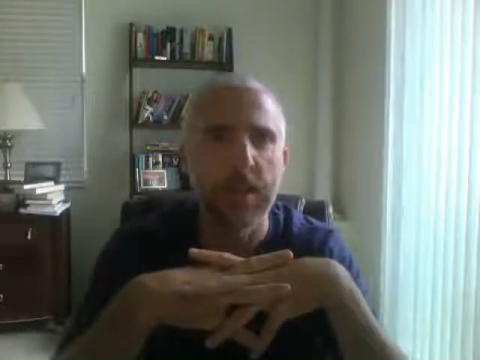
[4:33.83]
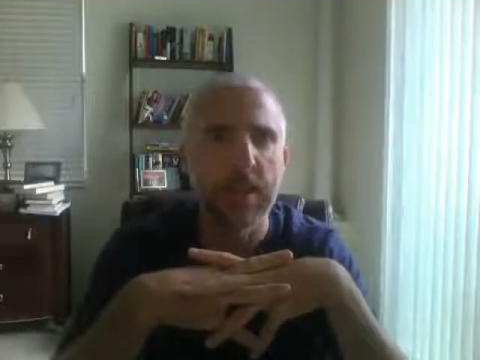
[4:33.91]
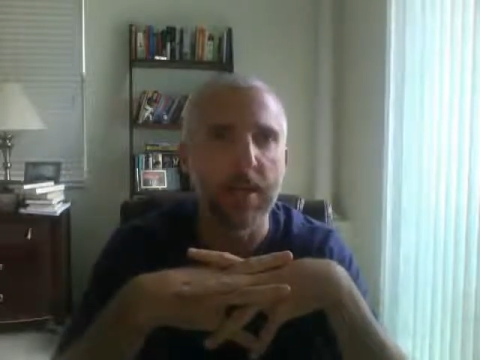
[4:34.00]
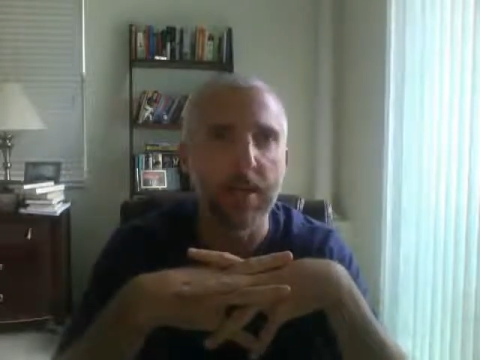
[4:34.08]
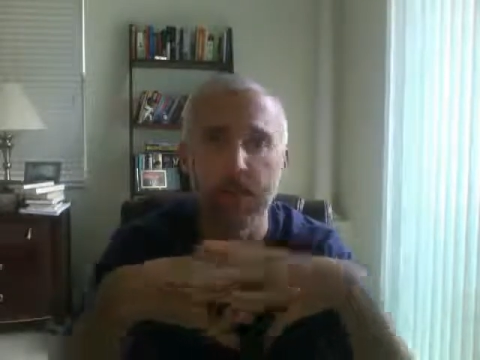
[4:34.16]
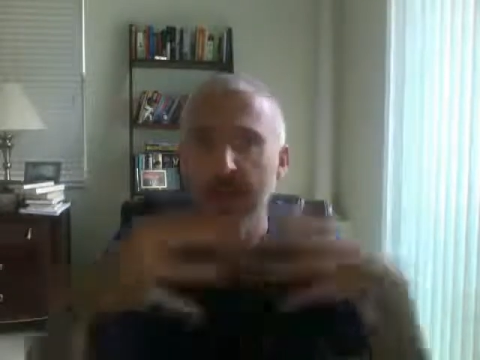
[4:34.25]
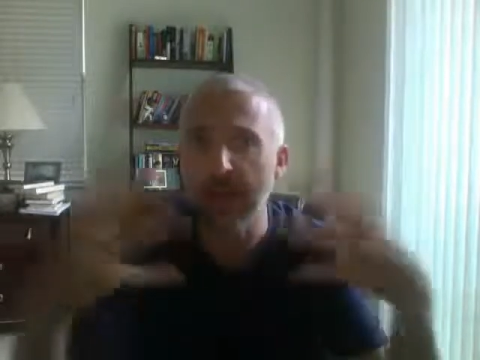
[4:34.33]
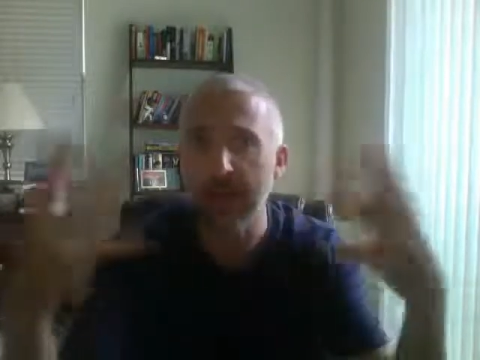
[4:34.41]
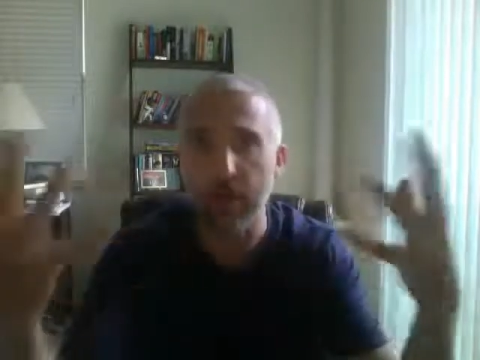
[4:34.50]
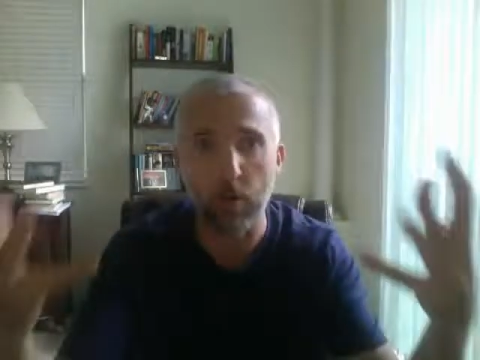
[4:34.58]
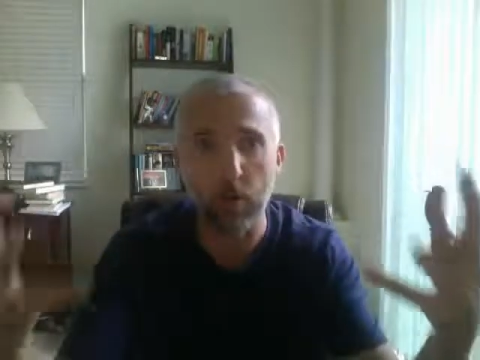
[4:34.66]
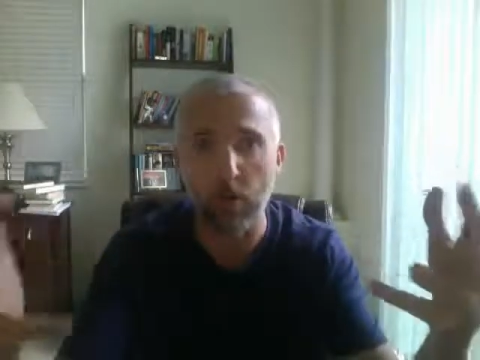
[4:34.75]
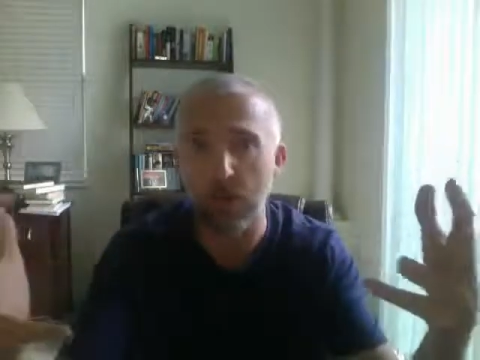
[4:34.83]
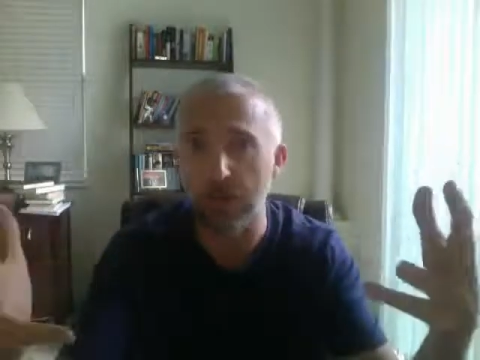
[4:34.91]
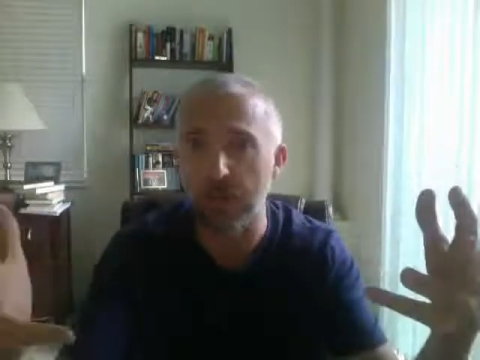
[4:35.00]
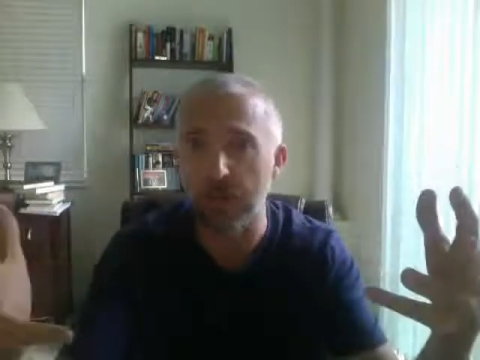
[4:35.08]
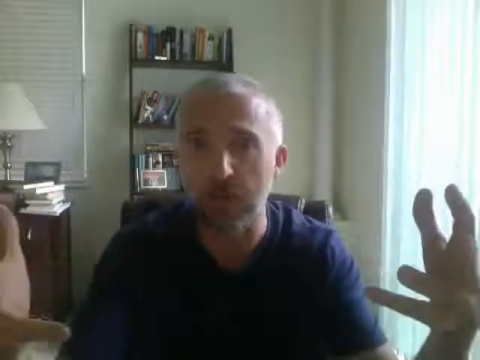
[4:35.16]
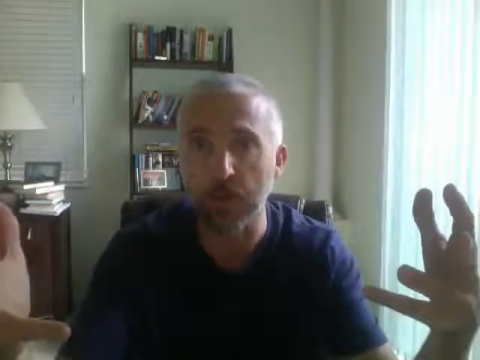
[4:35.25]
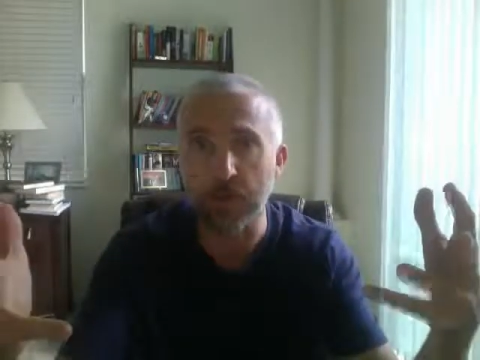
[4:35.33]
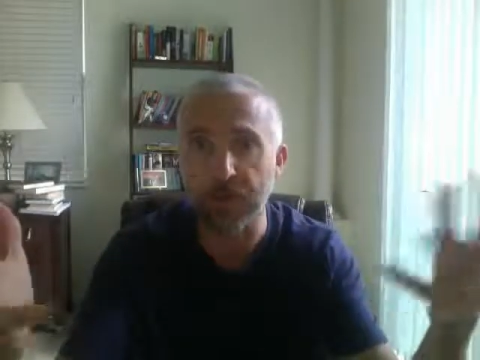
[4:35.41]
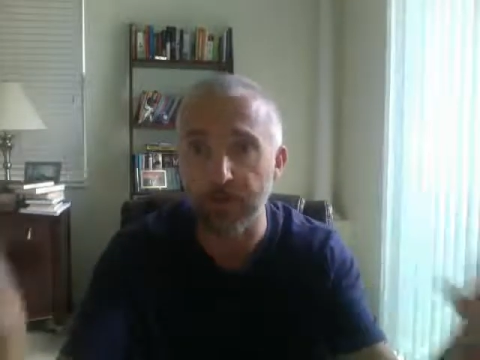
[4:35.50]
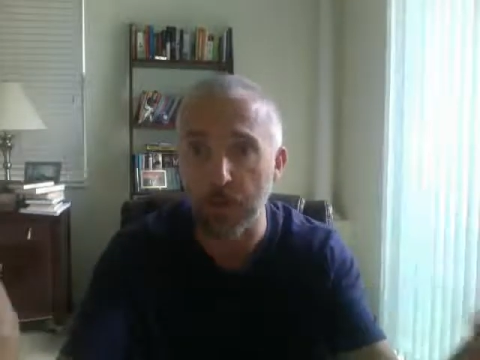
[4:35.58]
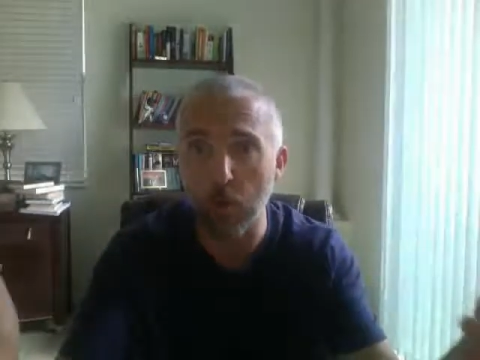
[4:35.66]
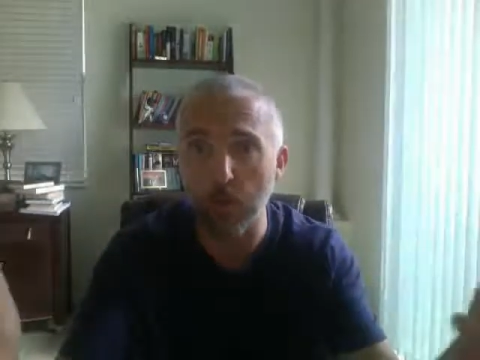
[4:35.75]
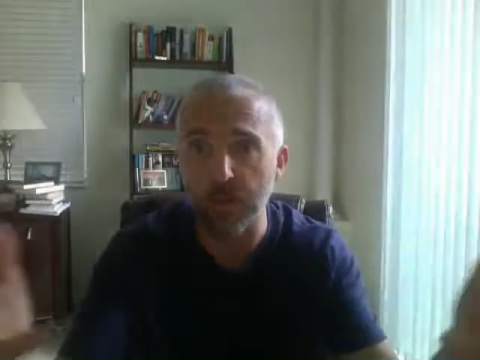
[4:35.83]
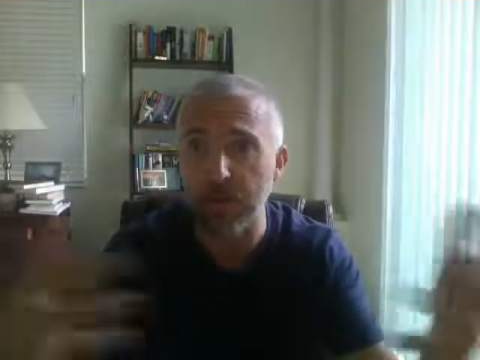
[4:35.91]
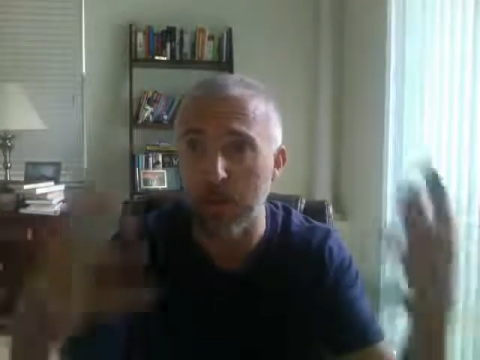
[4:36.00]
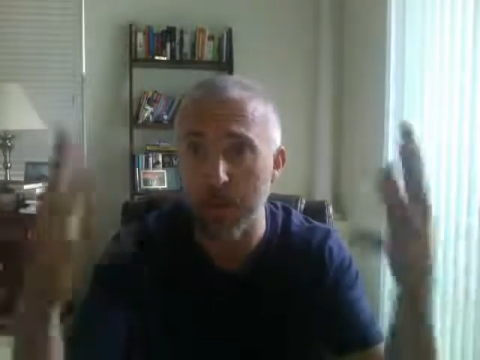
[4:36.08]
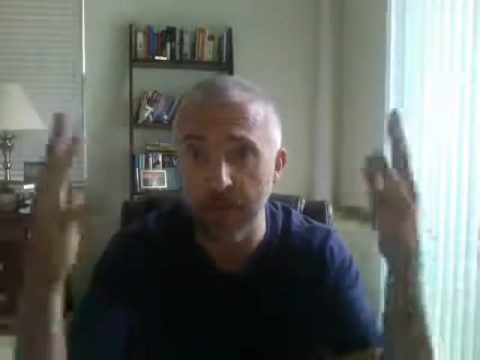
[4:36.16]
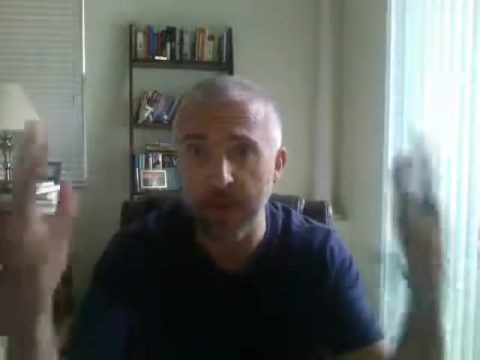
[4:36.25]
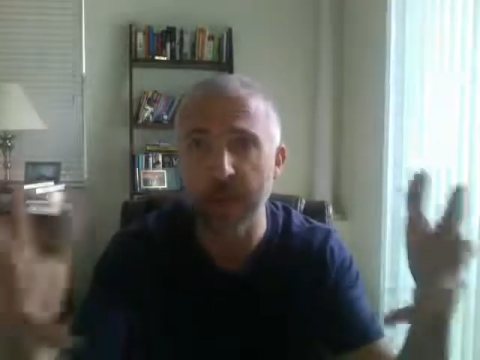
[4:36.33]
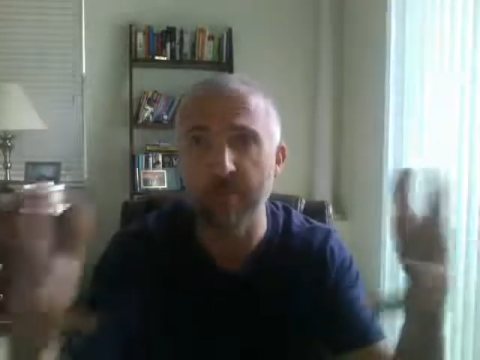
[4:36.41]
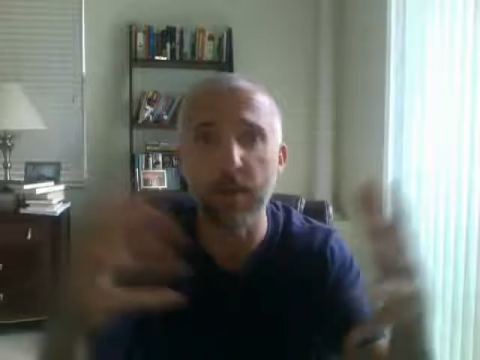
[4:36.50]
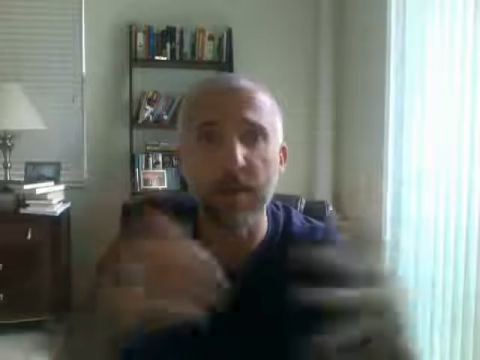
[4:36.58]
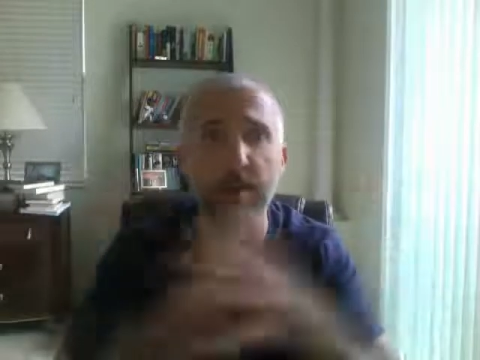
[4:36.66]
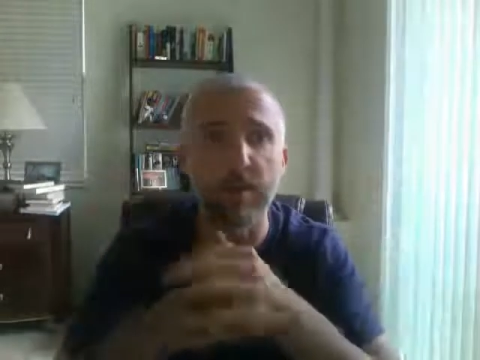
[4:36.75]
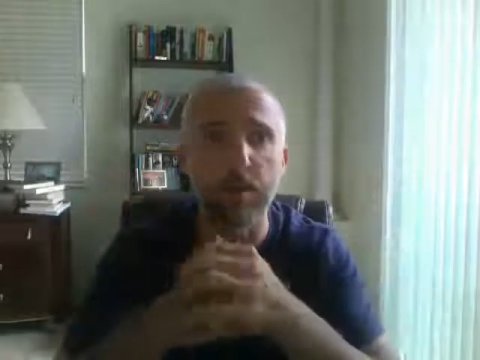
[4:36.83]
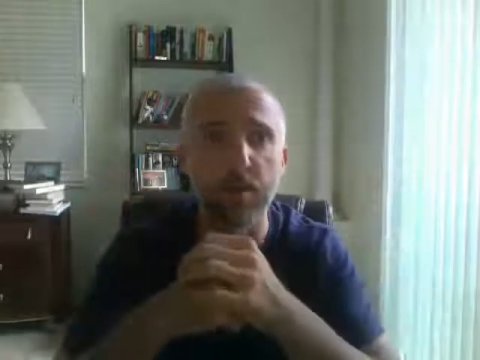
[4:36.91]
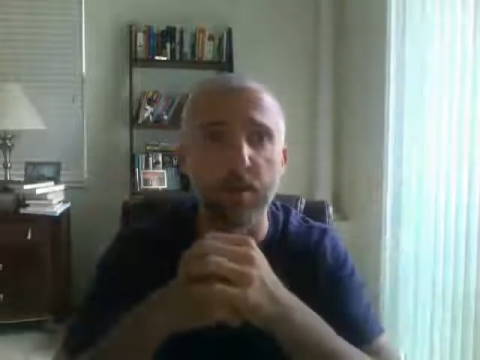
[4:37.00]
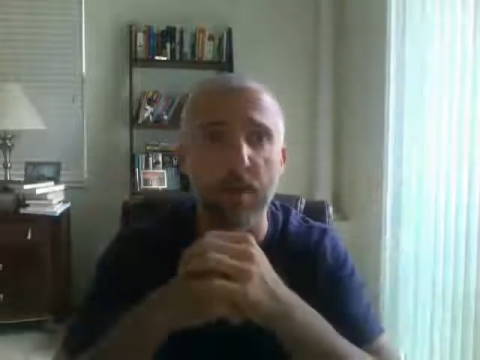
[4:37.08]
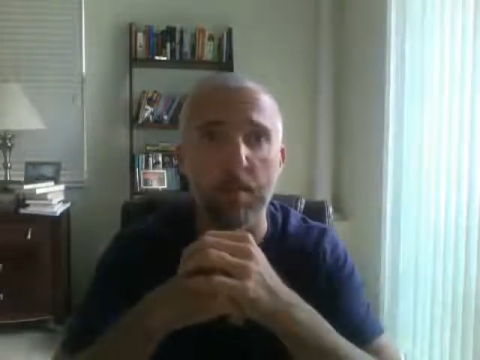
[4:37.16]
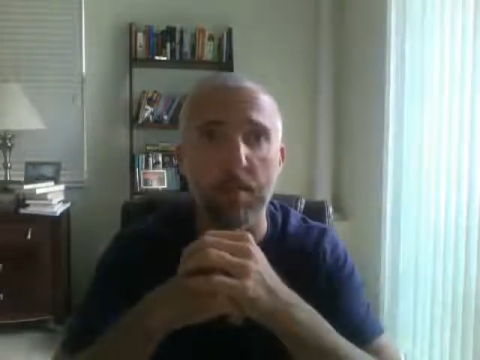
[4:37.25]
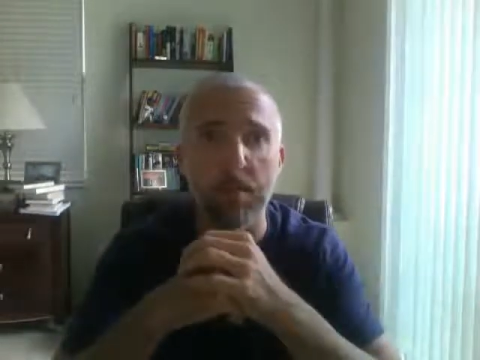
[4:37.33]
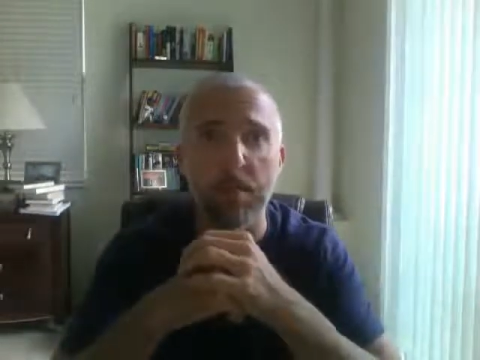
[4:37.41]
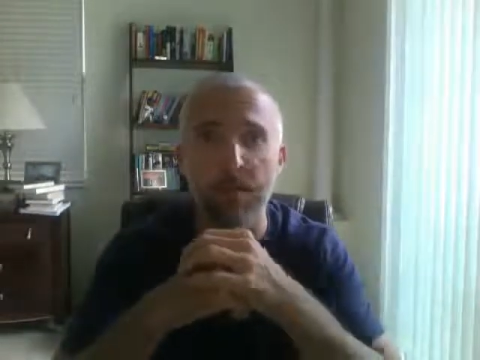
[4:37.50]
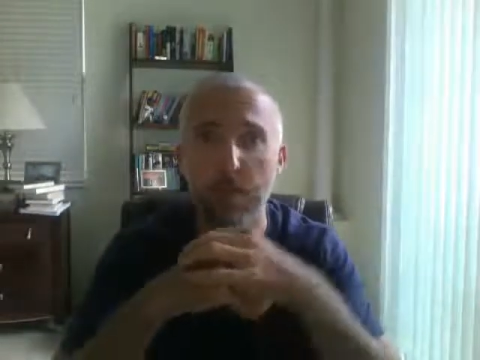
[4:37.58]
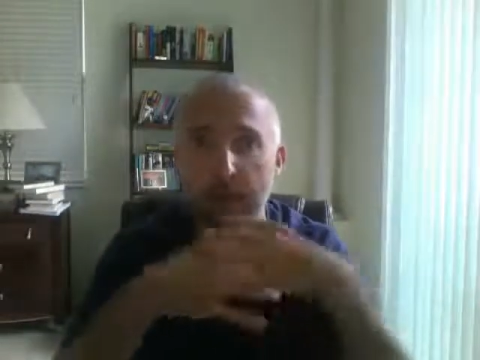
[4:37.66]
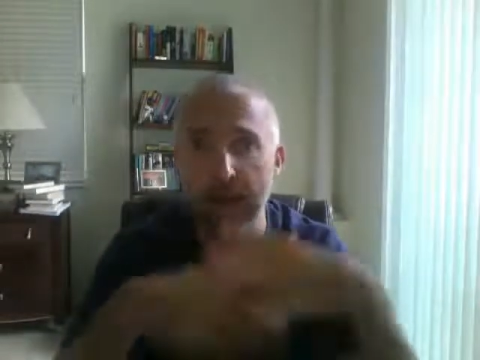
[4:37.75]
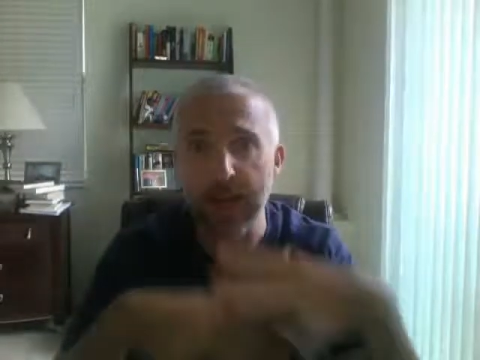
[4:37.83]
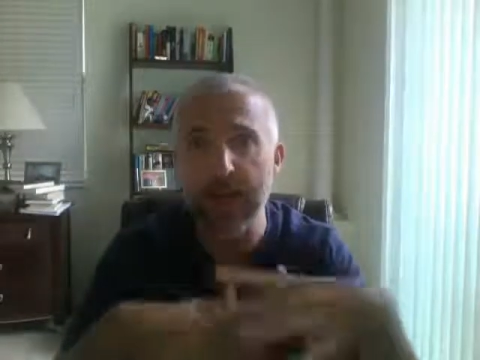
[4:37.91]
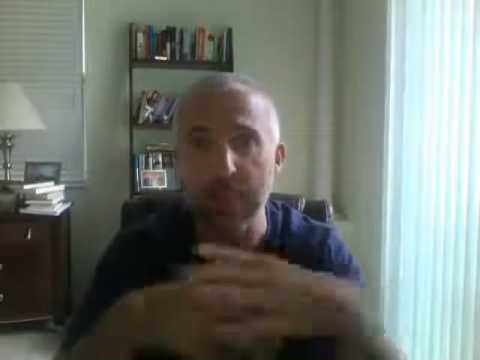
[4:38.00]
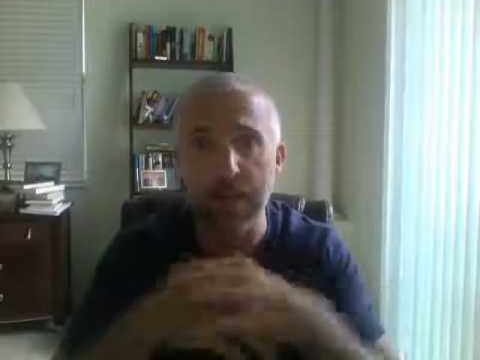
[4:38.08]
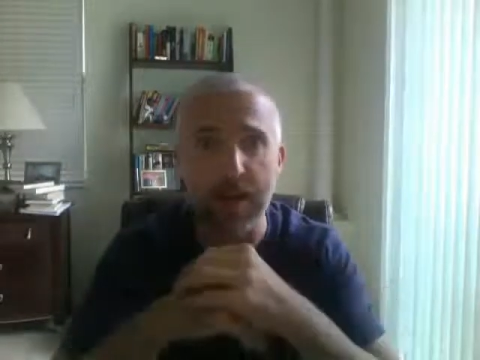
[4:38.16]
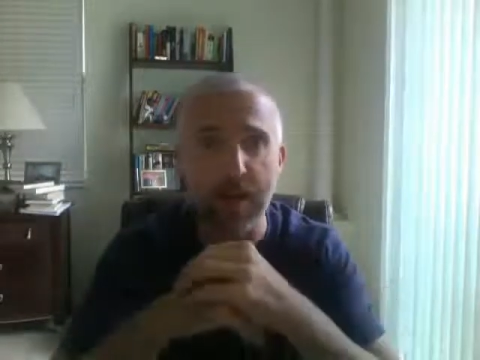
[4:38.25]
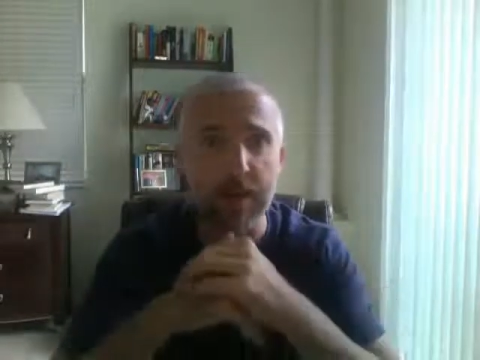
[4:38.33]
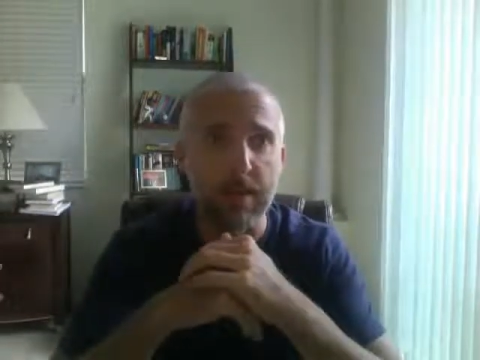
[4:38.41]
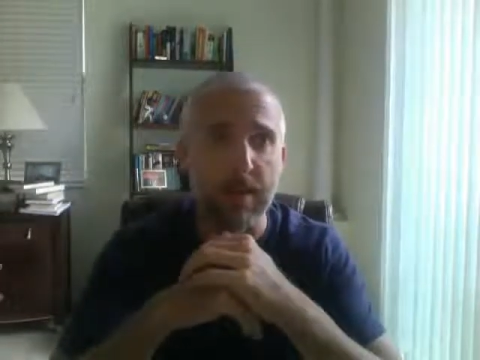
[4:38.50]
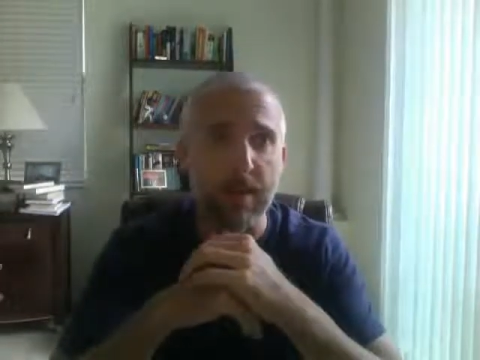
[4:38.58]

And it's good to have your own goals and dreams. Of course, you should never give those up for anybody.